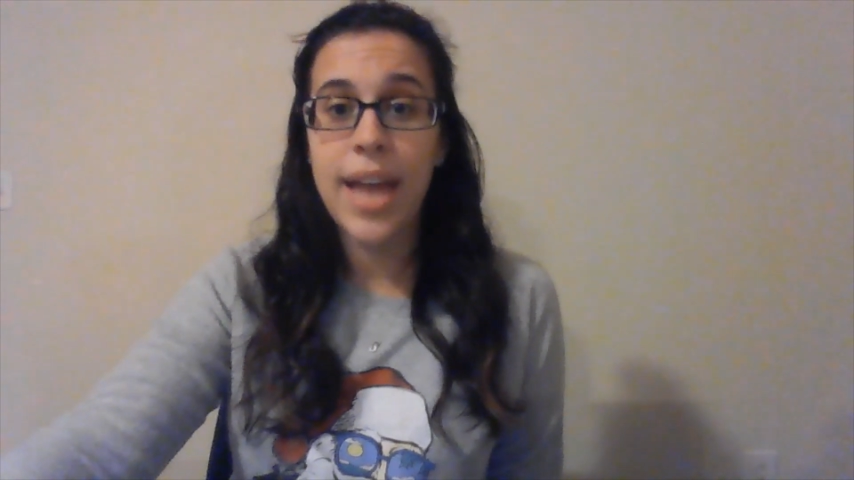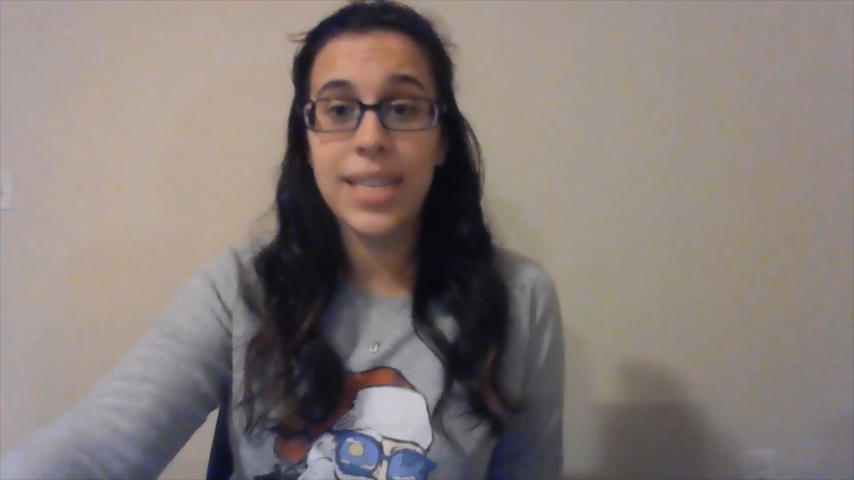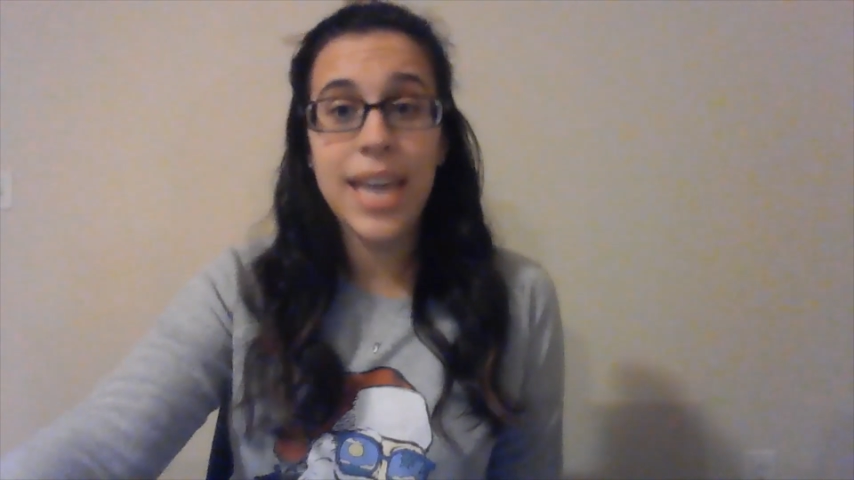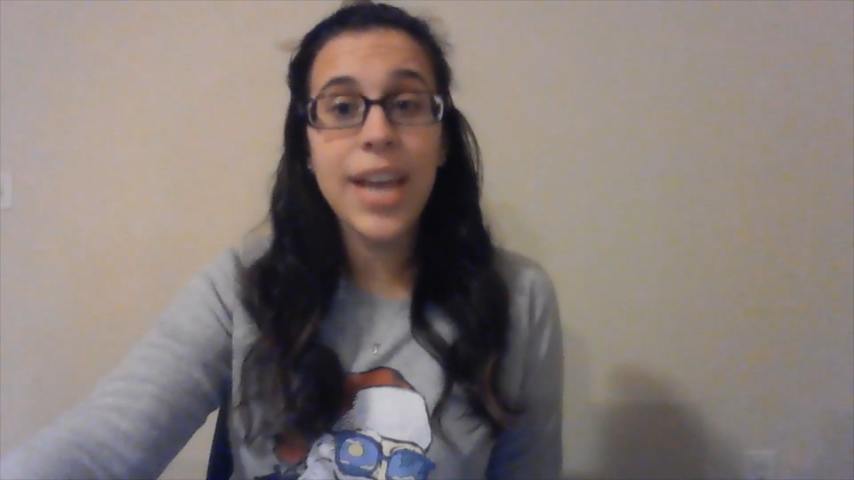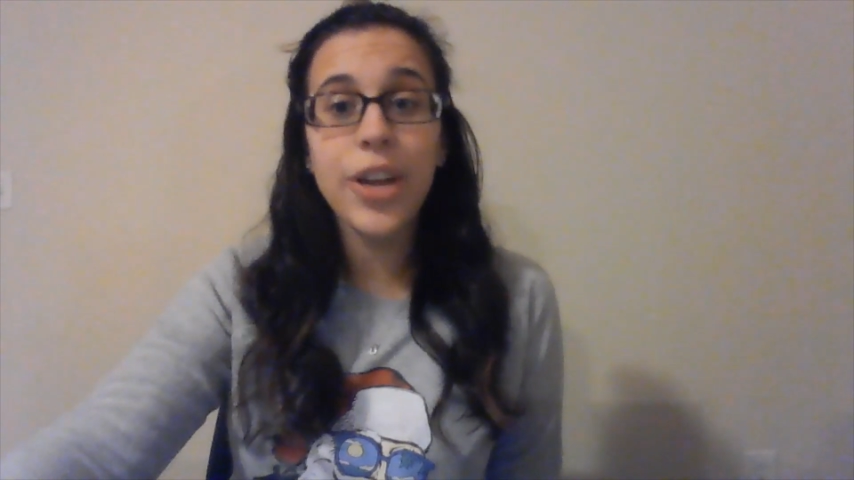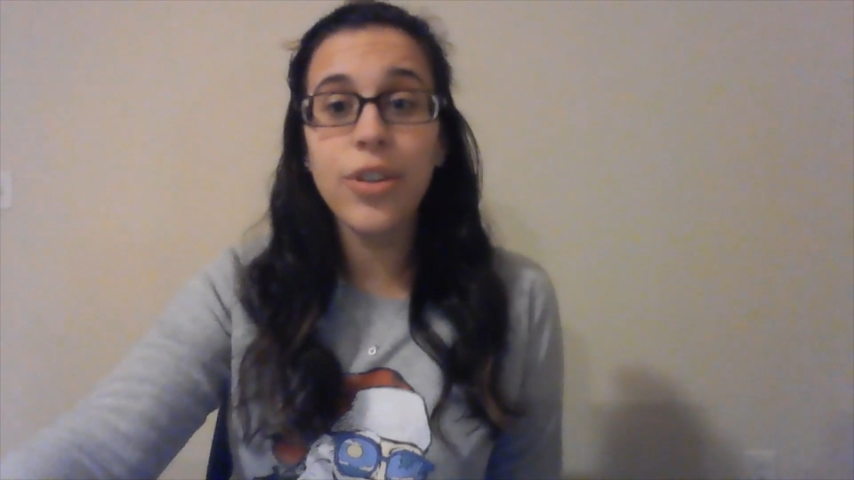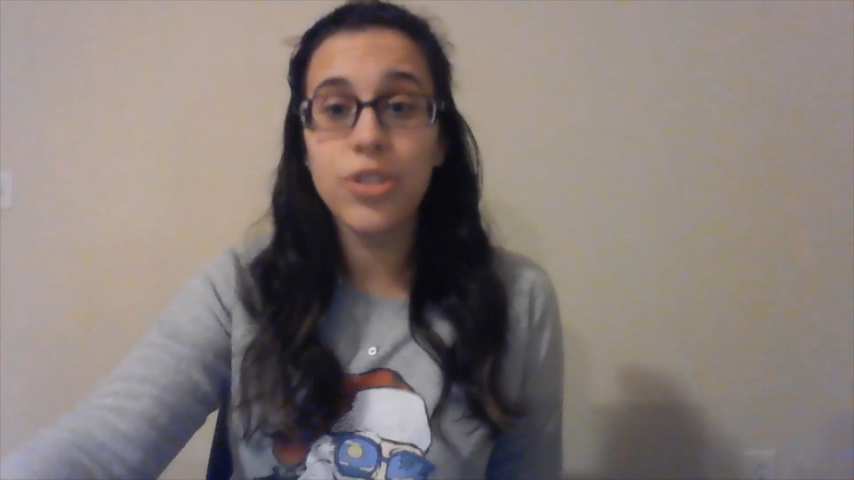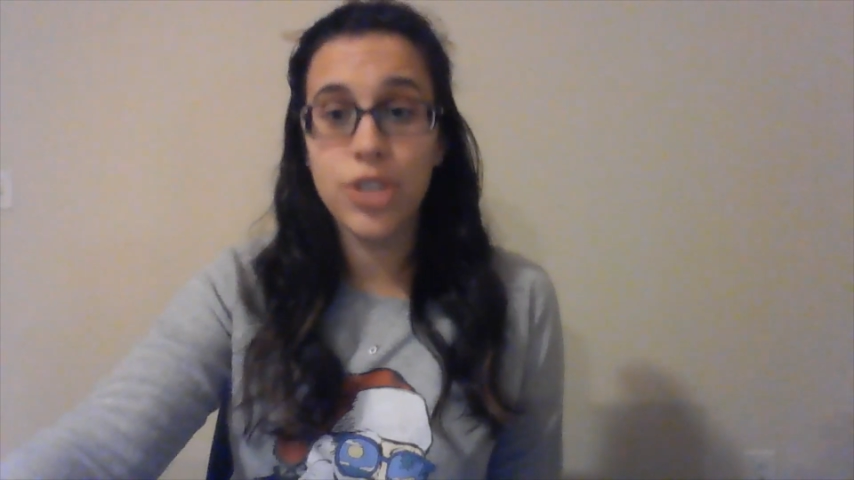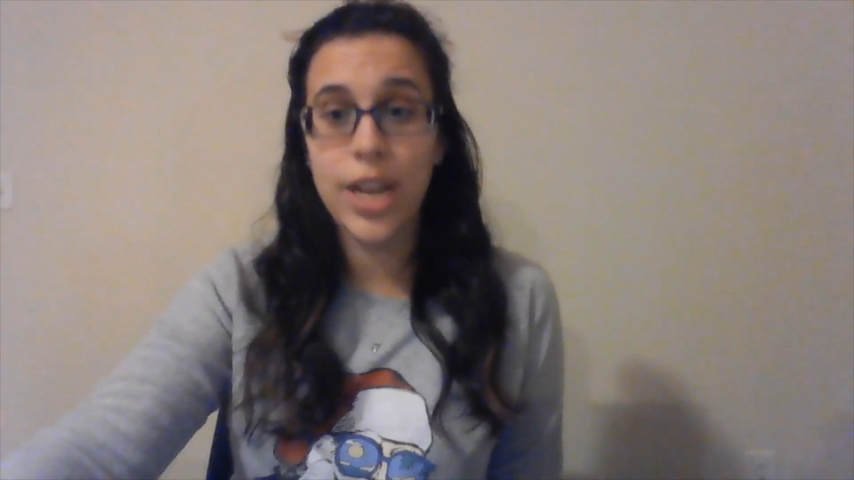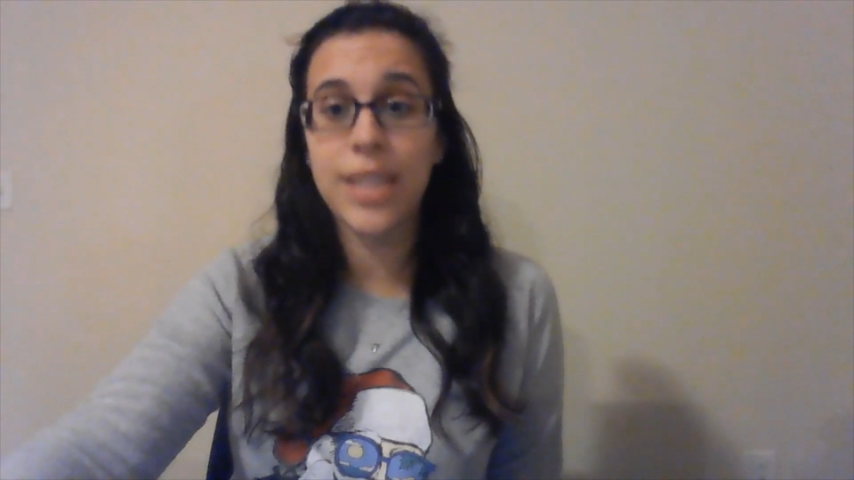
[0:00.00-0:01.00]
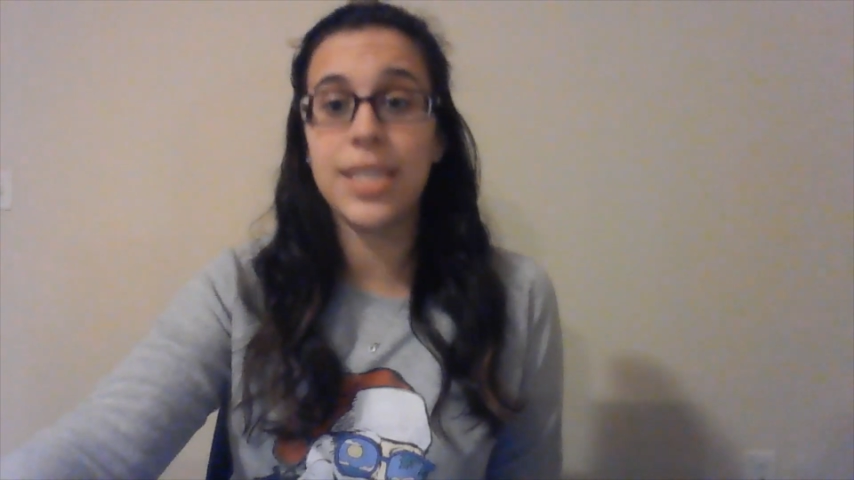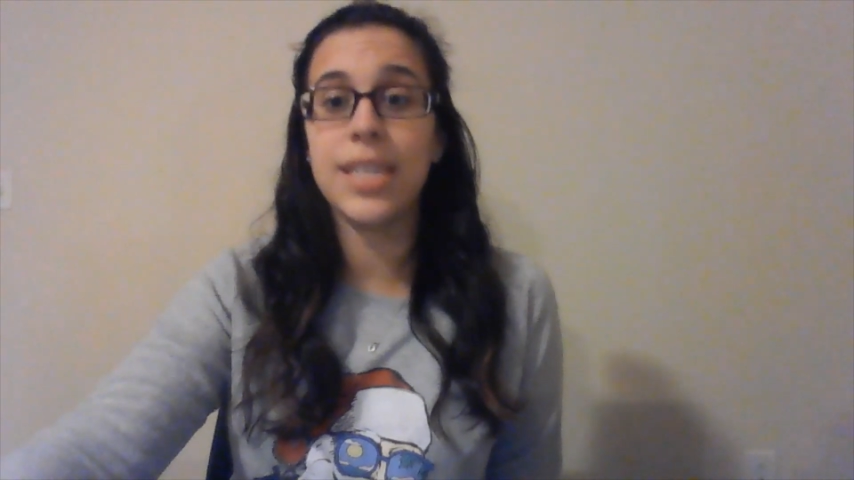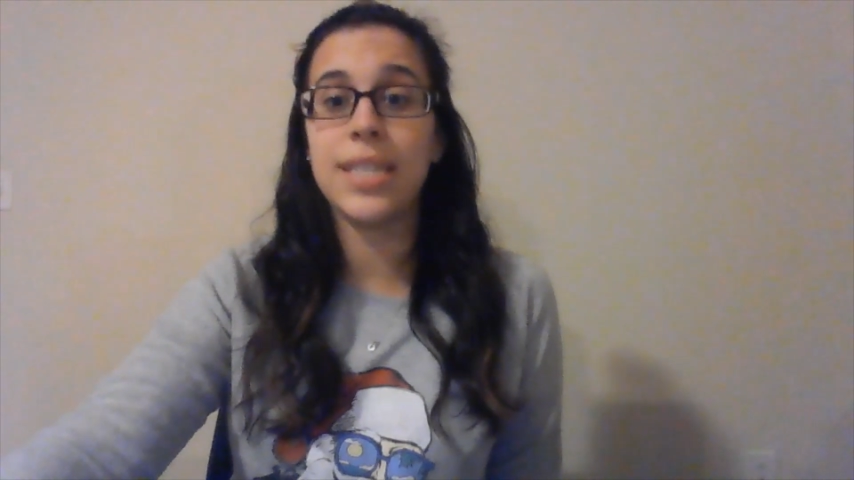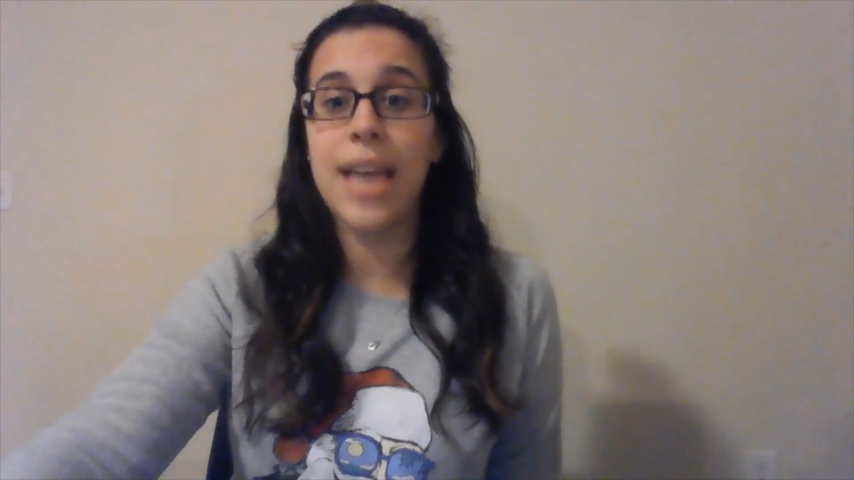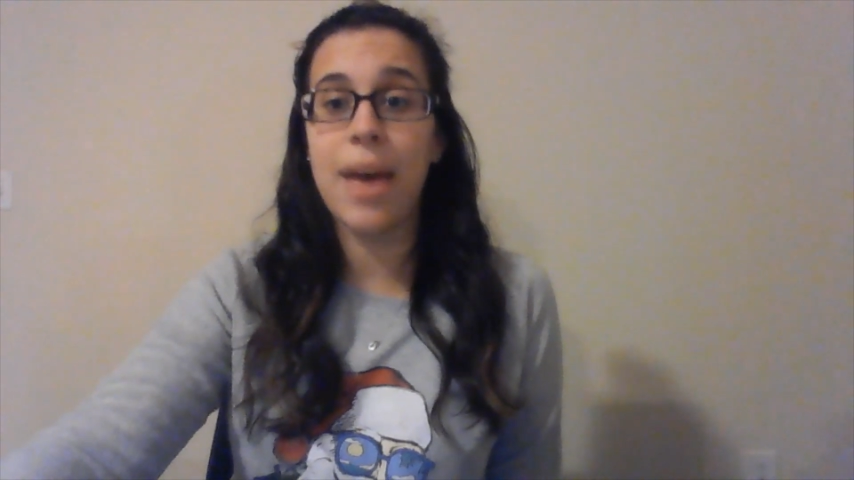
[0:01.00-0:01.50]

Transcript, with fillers: And take your chances